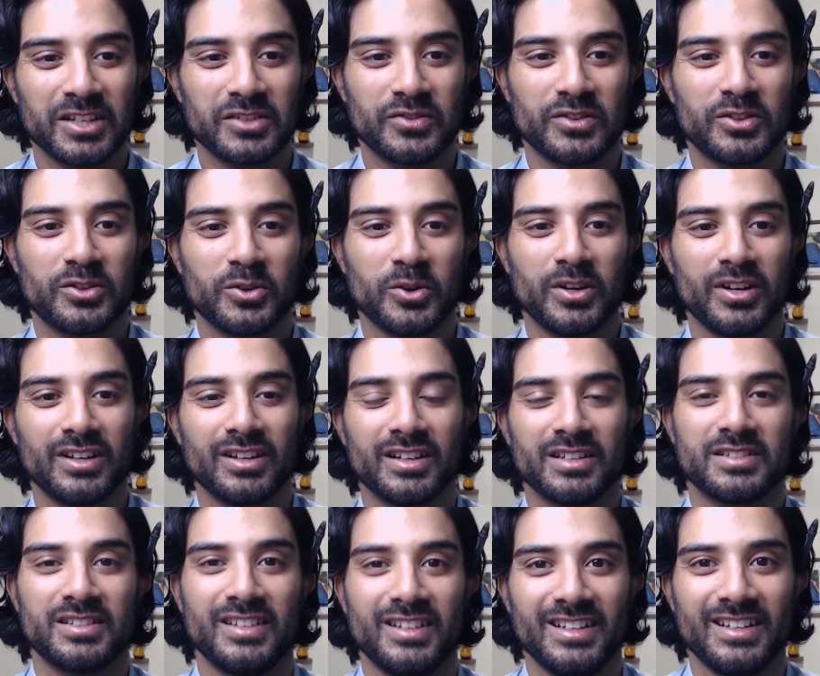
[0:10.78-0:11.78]
for joining
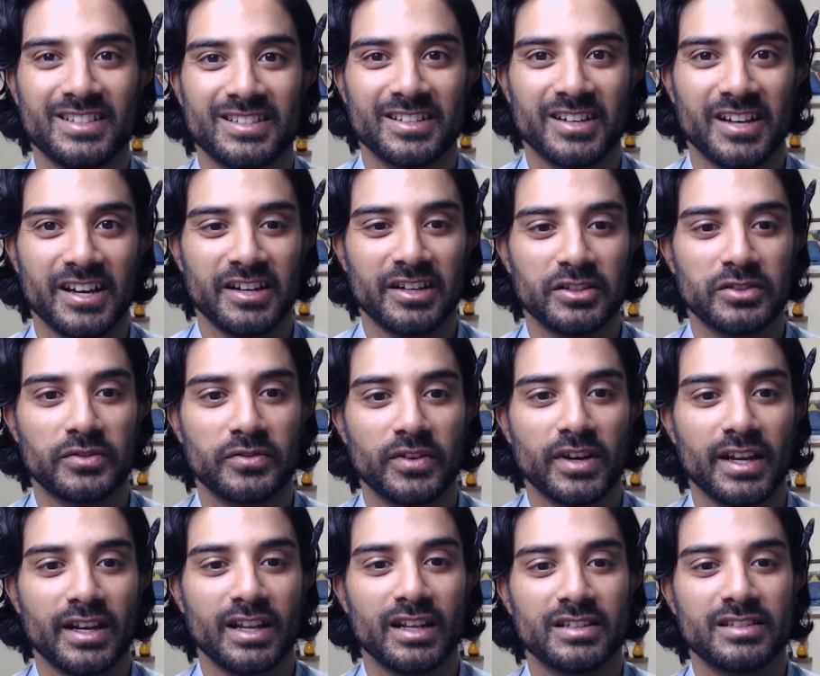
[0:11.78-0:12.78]
us at Insider's
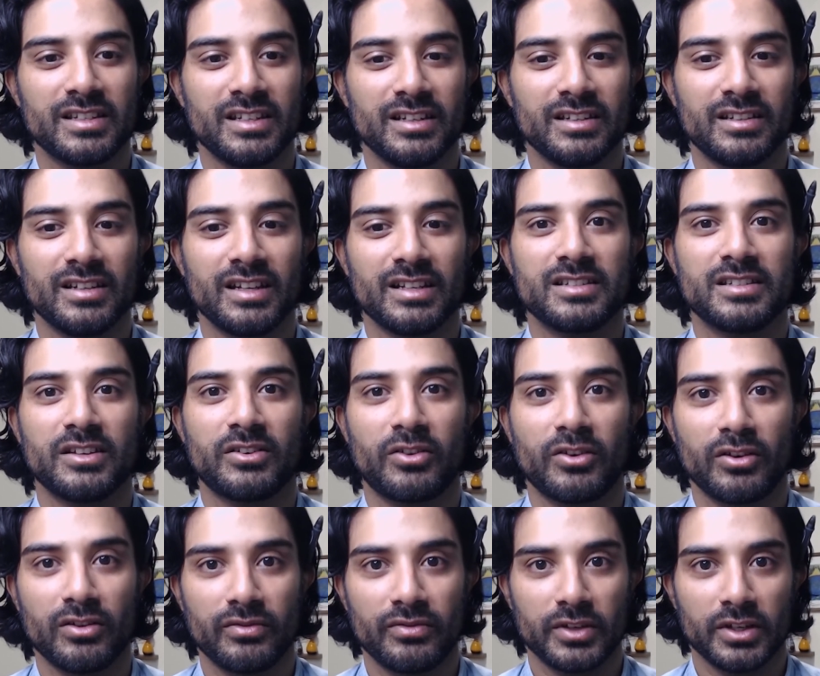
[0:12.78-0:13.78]
Financing Net
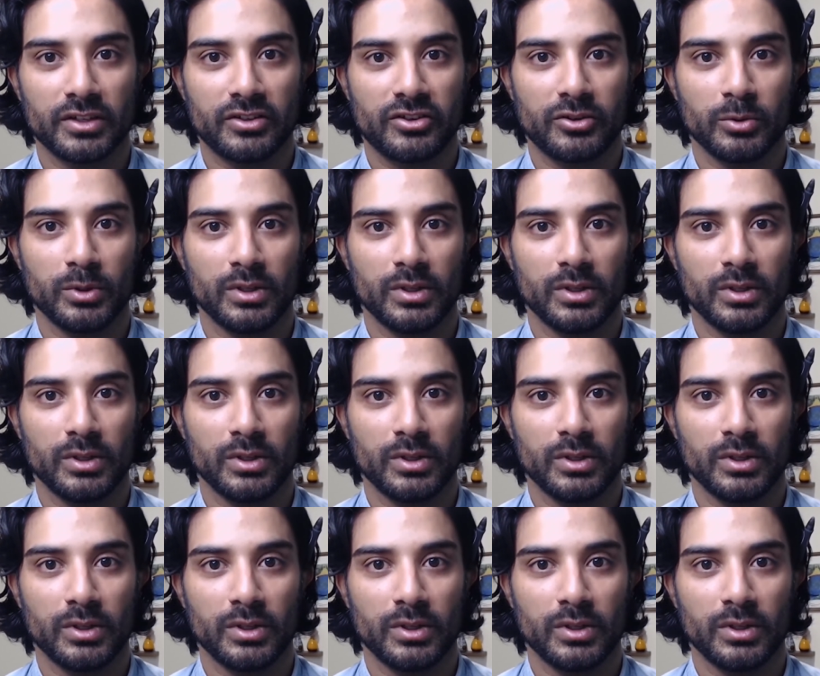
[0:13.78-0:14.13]
Zero virtual